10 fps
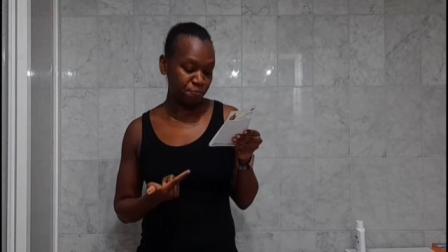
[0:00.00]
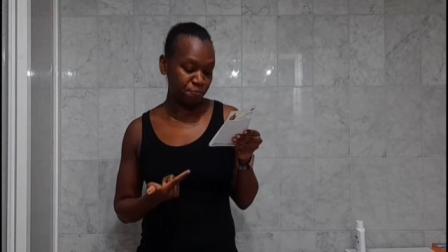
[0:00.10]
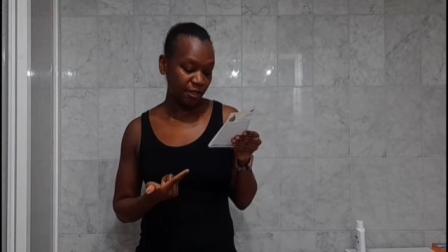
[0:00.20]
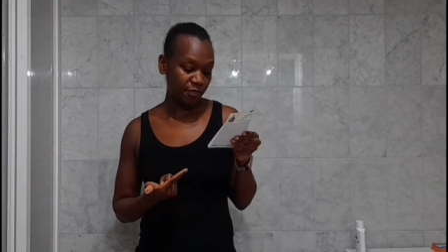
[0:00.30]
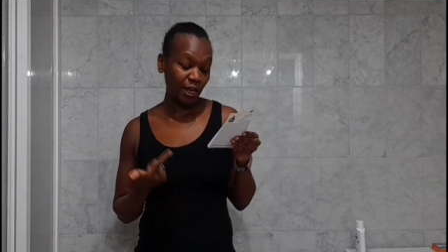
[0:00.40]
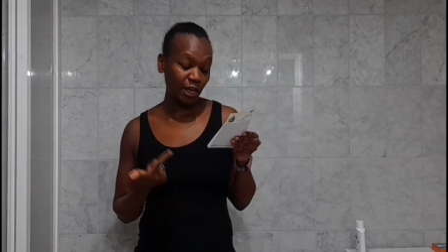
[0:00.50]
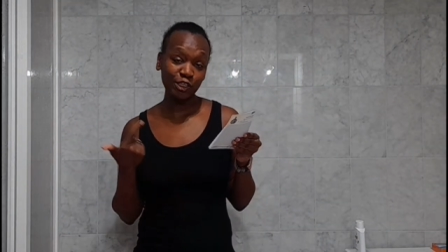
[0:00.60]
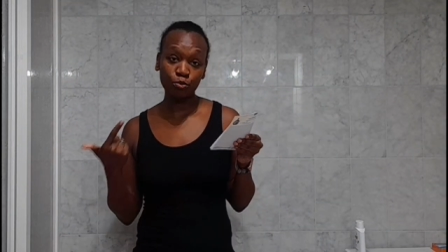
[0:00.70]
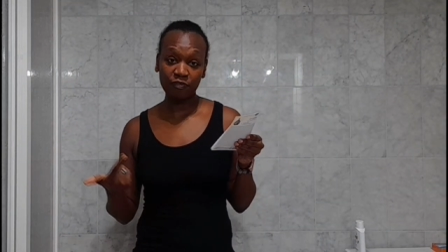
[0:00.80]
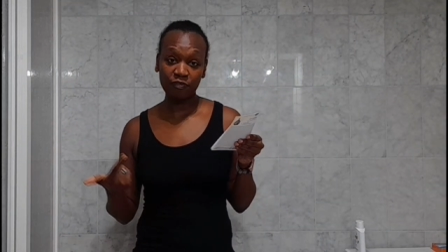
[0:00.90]
they had to
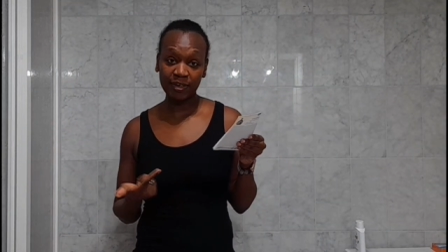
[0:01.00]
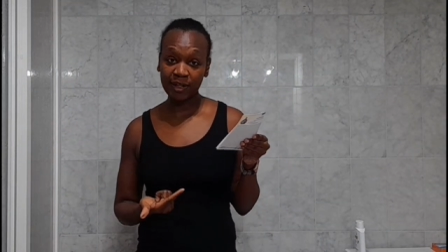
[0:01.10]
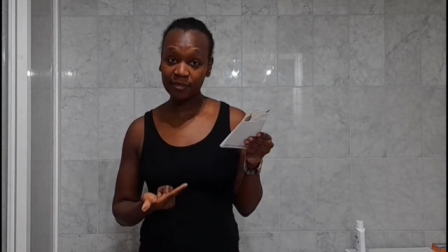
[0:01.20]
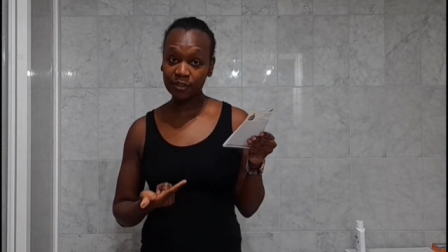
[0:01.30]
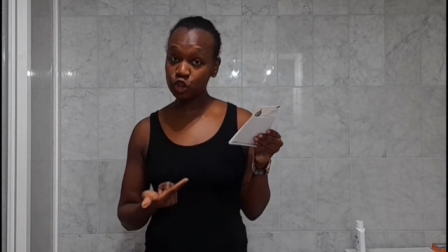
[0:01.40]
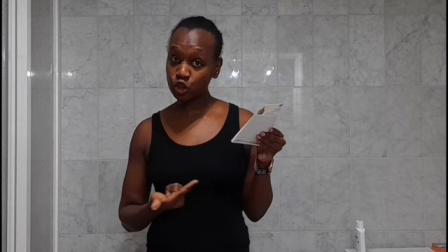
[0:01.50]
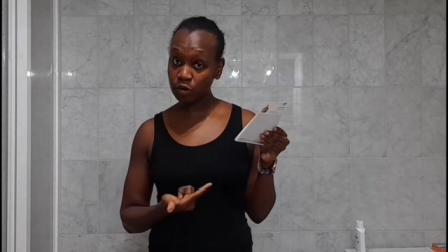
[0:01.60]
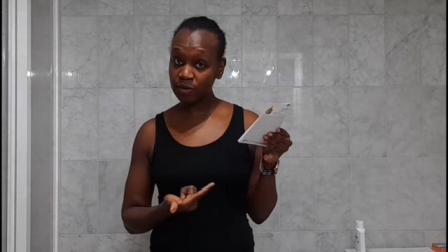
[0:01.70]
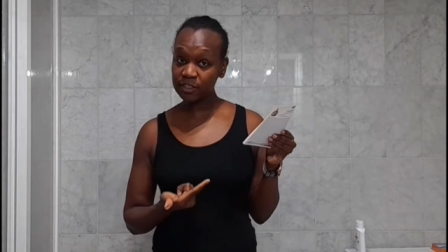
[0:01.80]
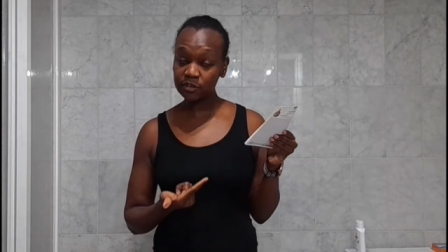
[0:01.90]
provide health
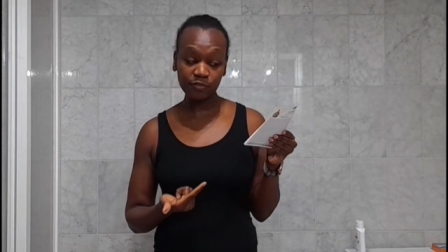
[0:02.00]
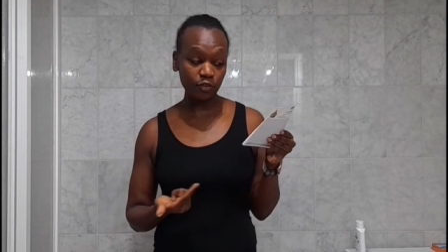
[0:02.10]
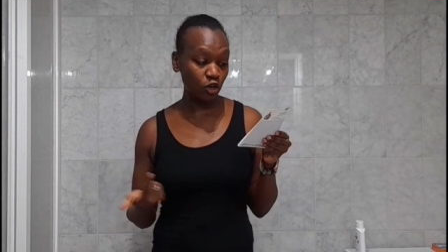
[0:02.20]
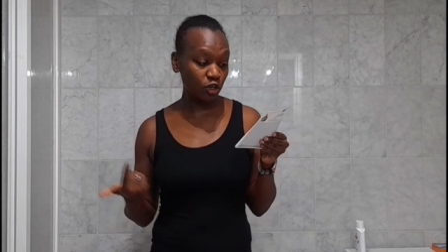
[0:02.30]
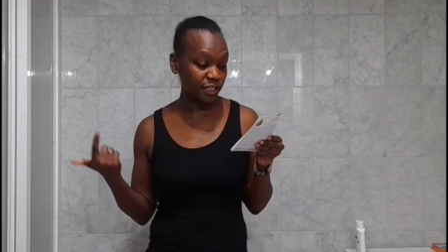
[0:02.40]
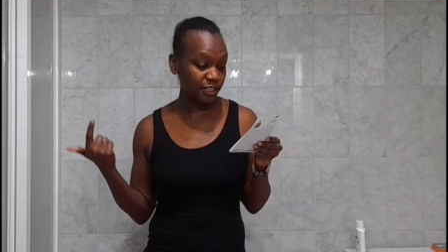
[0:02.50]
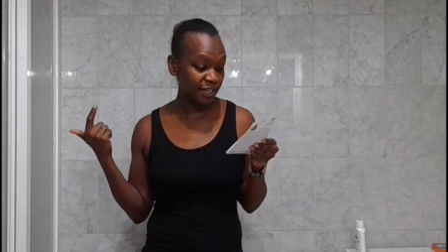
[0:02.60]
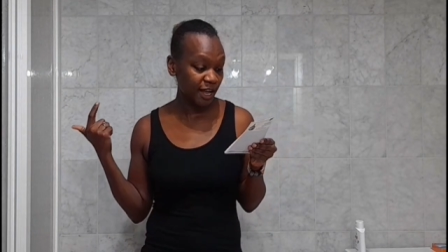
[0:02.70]
insurance, of course.